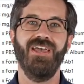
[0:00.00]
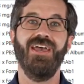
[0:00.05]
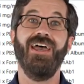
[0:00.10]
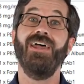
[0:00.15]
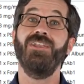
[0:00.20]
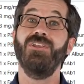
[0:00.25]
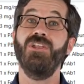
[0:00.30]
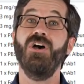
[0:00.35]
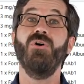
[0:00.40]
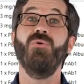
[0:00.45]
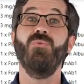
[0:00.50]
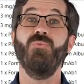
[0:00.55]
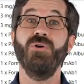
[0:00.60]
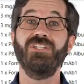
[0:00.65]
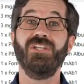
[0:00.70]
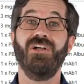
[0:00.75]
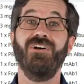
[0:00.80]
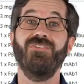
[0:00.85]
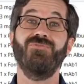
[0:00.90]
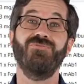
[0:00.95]
and know
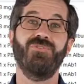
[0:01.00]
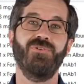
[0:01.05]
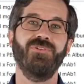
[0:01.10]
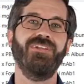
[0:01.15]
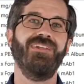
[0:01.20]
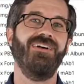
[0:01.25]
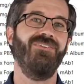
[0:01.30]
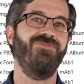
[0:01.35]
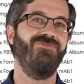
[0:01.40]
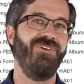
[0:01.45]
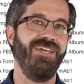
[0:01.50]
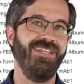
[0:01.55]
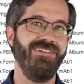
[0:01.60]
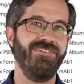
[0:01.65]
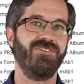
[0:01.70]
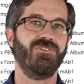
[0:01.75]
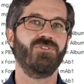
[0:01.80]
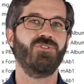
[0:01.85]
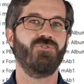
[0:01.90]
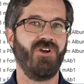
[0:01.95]
which unfolding
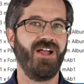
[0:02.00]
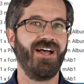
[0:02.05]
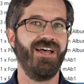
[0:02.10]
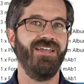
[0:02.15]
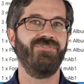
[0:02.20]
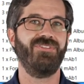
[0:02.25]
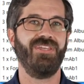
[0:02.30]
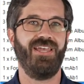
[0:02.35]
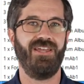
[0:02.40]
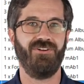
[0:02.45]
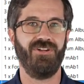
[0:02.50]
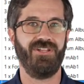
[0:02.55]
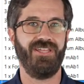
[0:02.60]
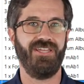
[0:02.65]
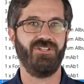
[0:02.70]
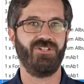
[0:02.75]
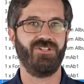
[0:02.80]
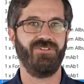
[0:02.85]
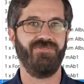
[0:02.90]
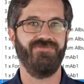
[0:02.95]
event drives
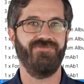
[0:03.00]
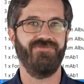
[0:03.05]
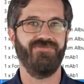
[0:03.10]
aggregation.